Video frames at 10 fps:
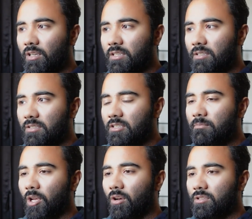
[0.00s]
that
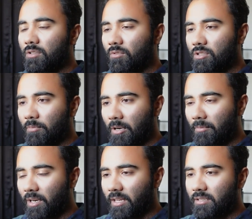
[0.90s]
just because he was a
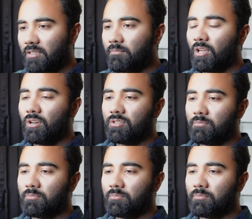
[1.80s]
Brahmana and just because